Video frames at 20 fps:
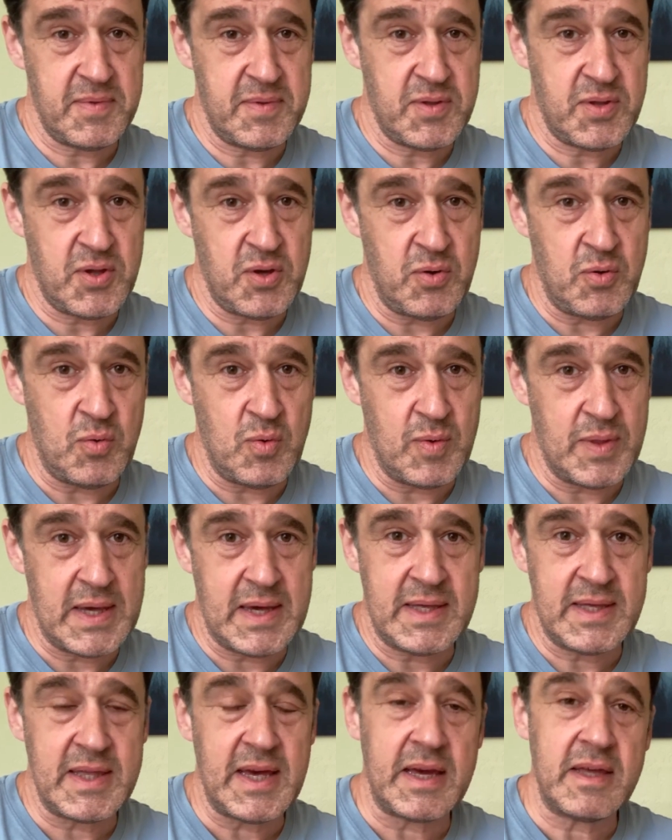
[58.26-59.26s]
do
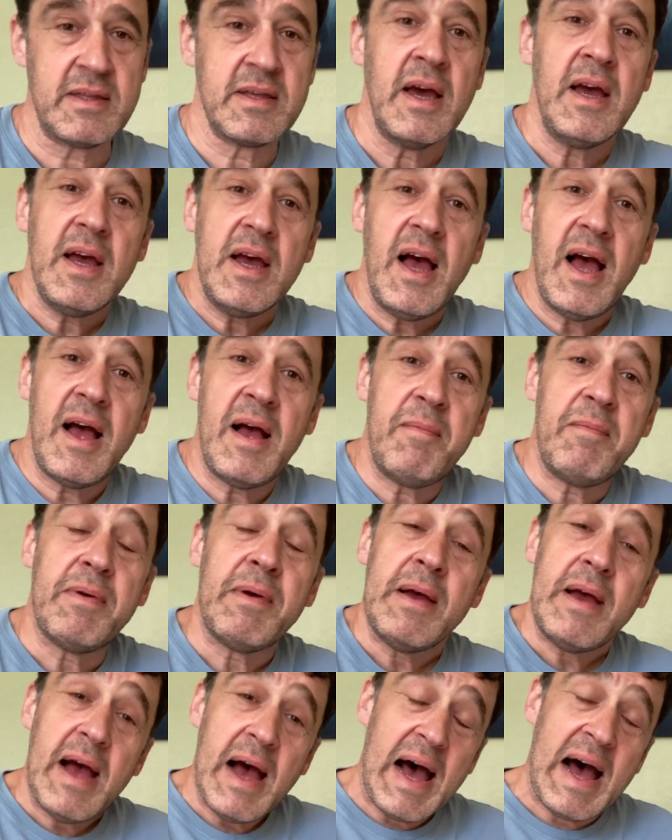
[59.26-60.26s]
these things.
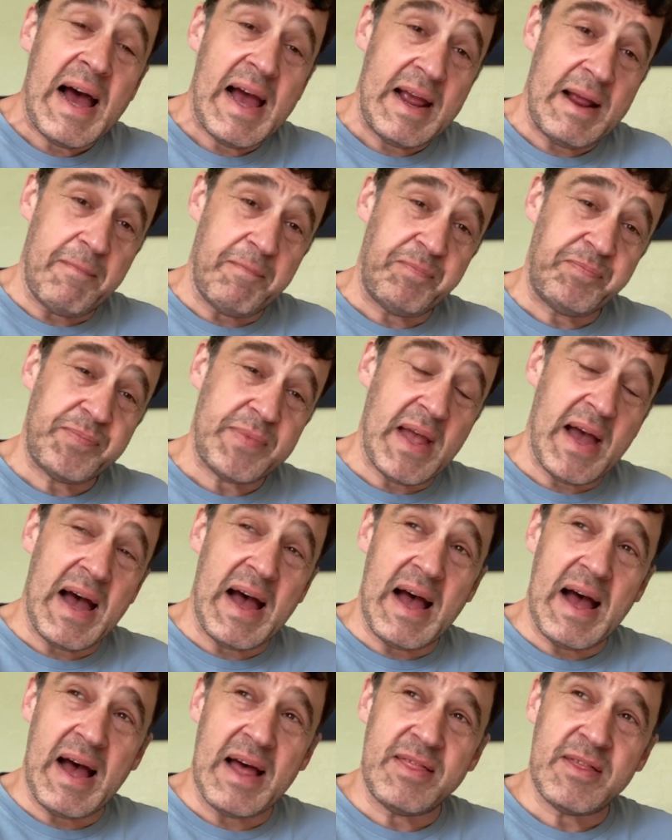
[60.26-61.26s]

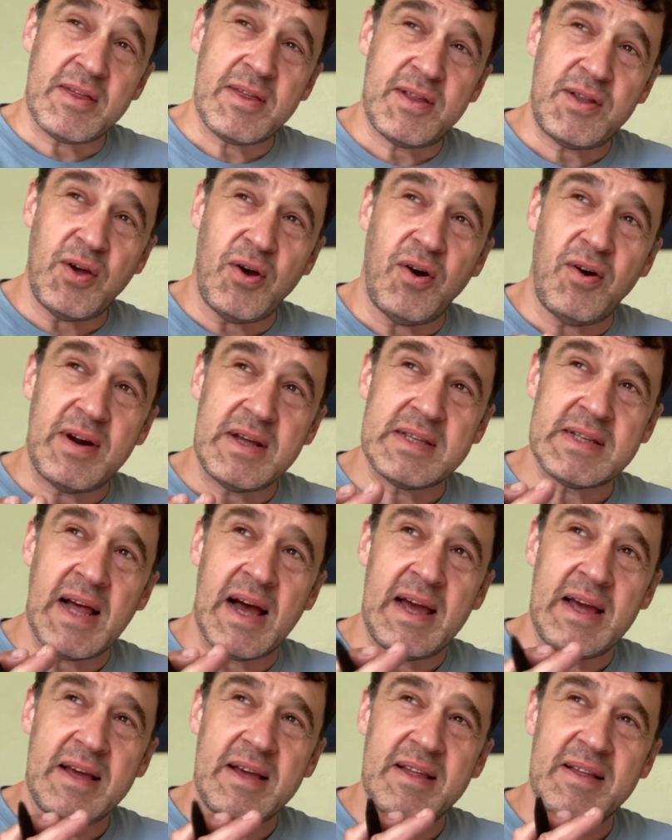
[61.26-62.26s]
The story's
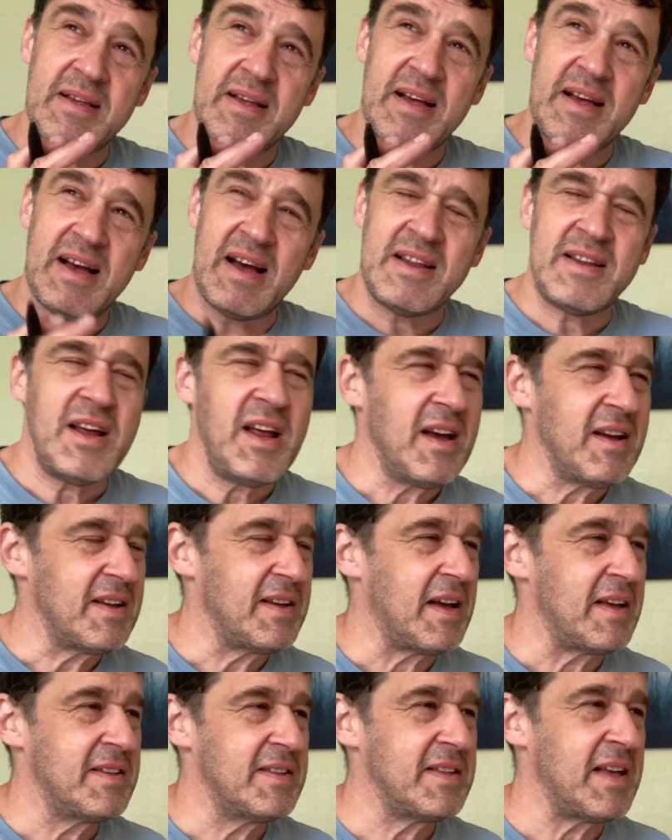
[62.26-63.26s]
like,
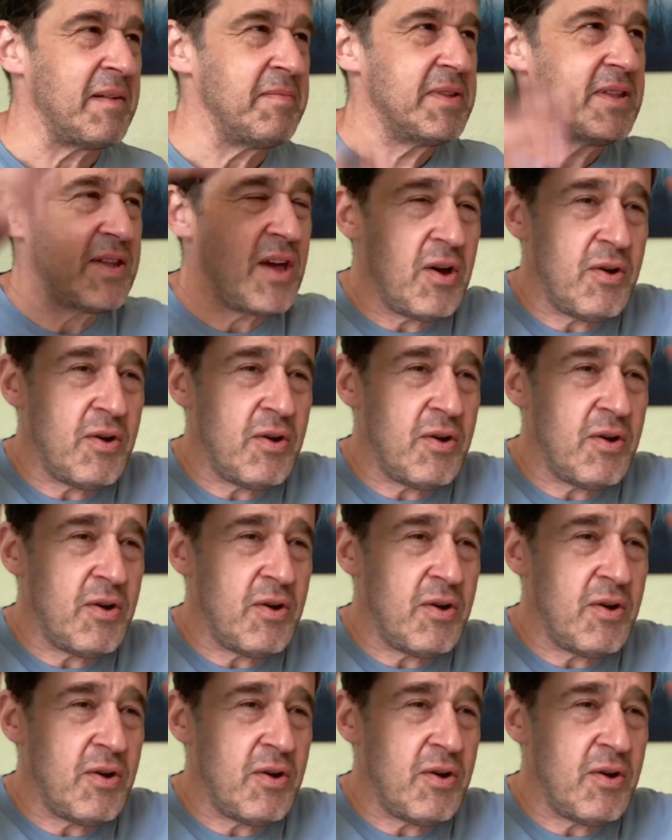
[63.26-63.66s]
I'm so